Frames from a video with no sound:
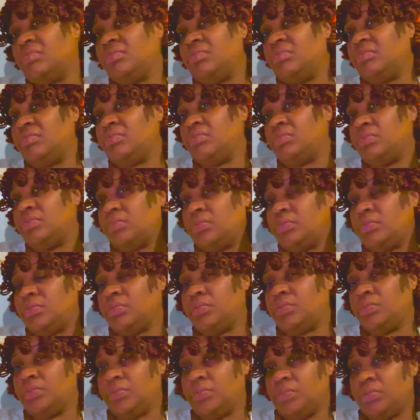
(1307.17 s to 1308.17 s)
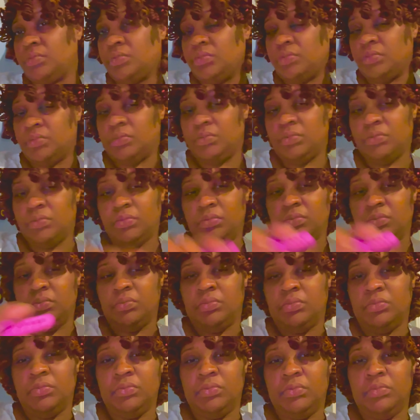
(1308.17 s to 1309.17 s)

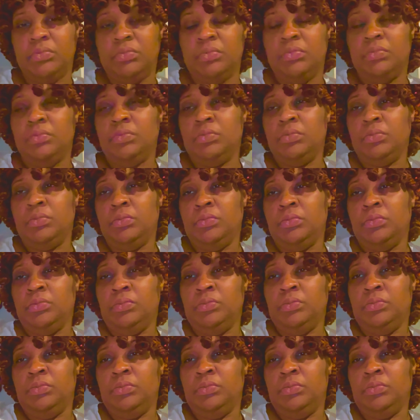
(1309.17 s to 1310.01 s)
Nobody speaks.